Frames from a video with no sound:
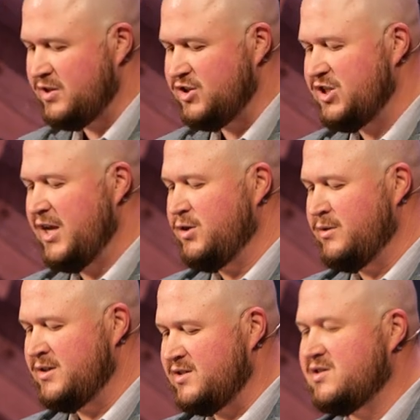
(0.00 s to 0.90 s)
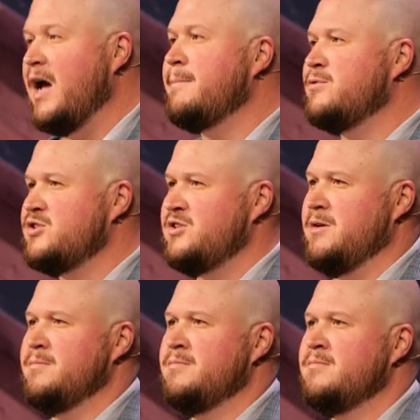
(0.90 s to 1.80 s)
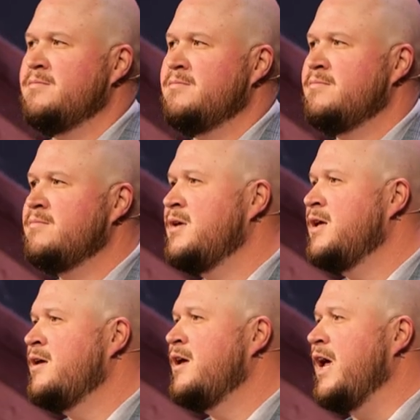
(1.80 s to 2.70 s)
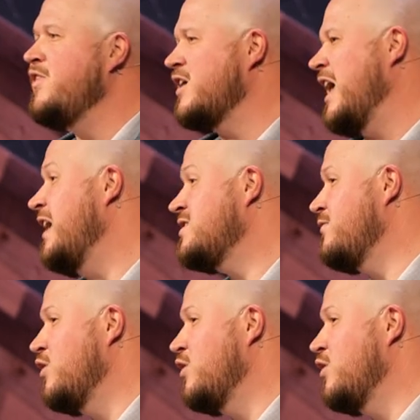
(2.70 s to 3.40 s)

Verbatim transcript: to genuine discipleship. In the case of